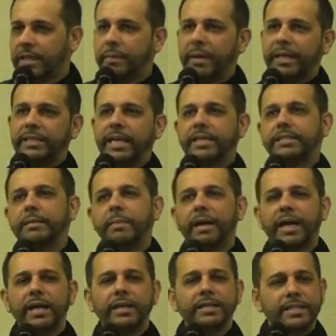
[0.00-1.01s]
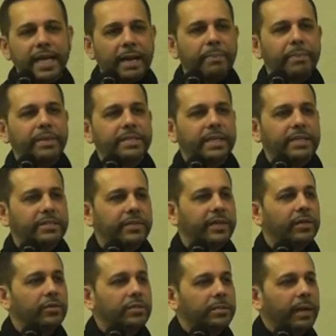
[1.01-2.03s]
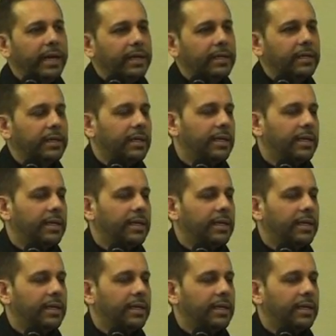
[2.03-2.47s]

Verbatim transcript: The man takes the bag, he's happy, satisfied, goes back.